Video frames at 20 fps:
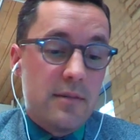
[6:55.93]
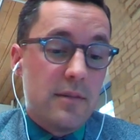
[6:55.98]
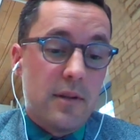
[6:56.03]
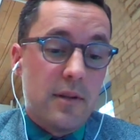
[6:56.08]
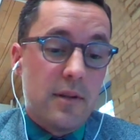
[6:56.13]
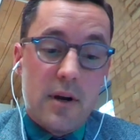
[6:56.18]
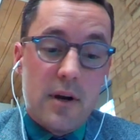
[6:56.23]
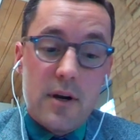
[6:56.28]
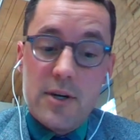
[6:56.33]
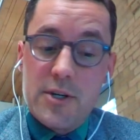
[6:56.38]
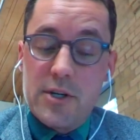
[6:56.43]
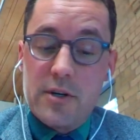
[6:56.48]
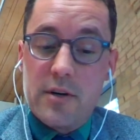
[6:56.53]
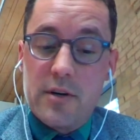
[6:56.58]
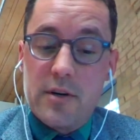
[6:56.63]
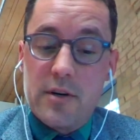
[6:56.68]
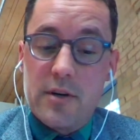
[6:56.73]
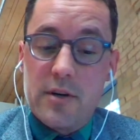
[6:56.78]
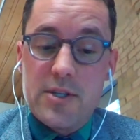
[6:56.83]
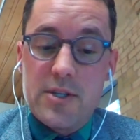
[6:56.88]
larger,
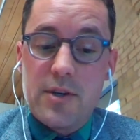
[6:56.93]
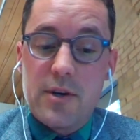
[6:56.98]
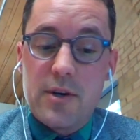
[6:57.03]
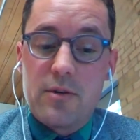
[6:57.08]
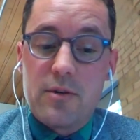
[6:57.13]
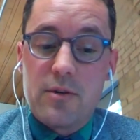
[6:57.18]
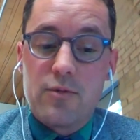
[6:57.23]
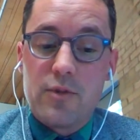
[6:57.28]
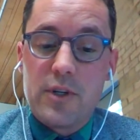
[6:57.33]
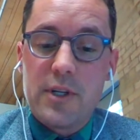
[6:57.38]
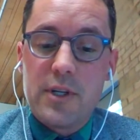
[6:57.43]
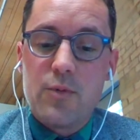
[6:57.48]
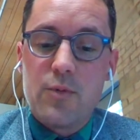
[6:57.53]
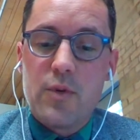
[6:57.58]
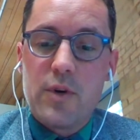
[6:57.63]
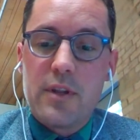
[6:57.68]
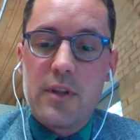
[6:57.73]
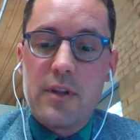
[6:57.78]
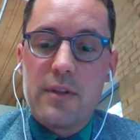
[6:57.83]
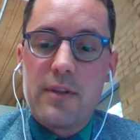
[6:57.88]
and so really
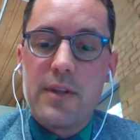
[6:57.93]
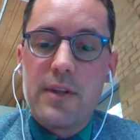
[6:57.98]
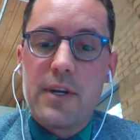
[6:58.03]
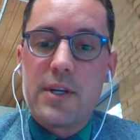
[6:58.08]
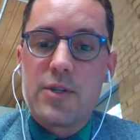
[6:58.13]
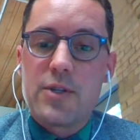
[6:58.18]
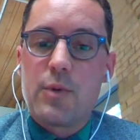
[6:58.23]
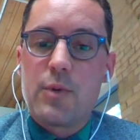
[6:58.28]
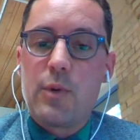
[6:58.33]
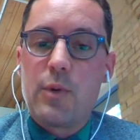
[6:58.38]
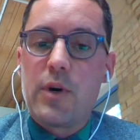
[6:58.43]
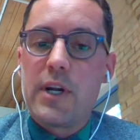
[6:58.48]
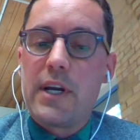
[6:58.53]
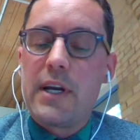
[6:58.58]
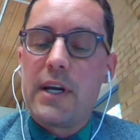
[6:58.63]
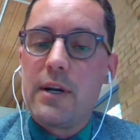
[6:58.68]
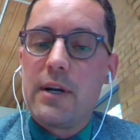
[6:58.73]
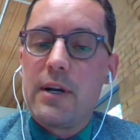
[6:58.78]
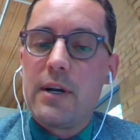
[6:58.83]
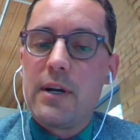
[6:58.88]
one of the things we want to
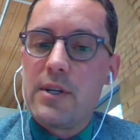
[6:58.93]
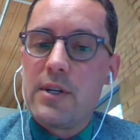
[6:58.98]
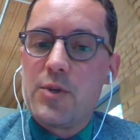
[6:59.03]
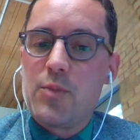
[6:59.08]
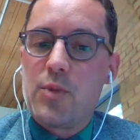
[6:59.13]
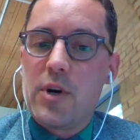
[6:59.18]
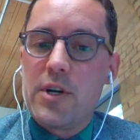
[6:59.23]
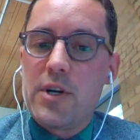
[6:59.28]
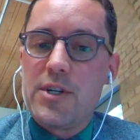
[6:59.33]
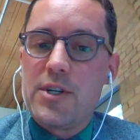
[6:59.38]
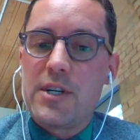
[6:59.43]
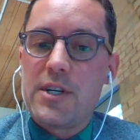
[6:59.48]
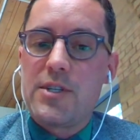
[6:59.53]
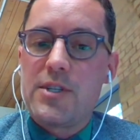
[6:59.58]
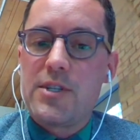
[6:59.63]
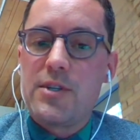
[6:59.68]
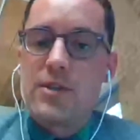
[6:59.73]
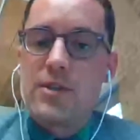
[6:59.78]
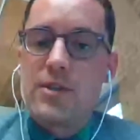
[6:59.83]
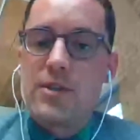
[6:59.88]
get out of these
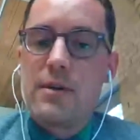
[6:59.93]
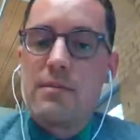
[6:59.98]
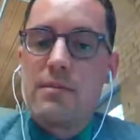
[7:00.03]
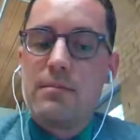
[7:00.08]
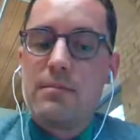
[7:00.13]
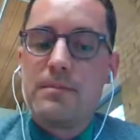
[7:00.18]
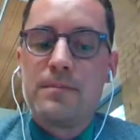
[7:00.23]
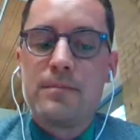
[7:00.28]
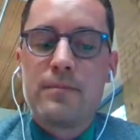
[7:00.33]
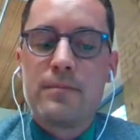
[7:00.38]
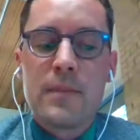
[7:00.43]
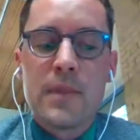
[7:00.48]
projects is some